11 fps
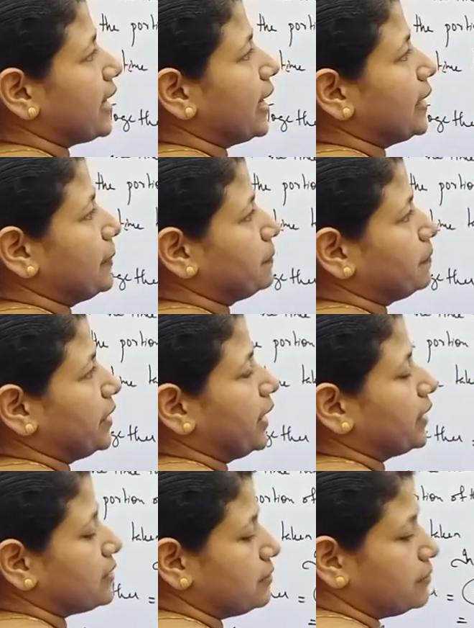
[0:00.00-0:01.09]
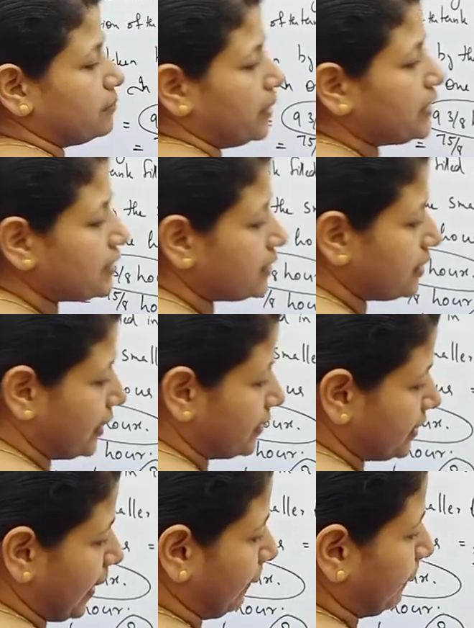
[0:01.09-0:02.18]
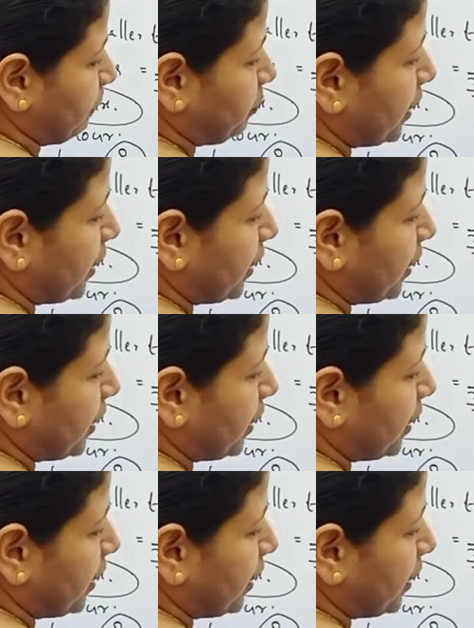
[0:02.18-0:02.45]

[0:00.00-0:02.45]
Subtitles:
time. X means a time.